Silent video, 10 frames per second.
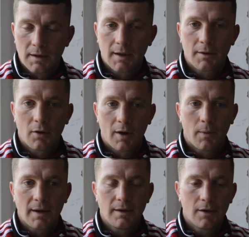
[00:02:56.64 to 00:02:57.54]
Yeah,
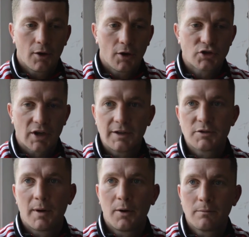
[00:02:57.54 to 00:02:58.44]
lightweight challenge
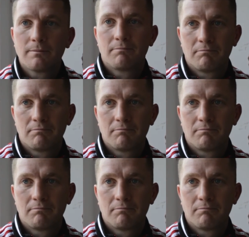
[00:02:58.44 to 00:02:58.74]
belt.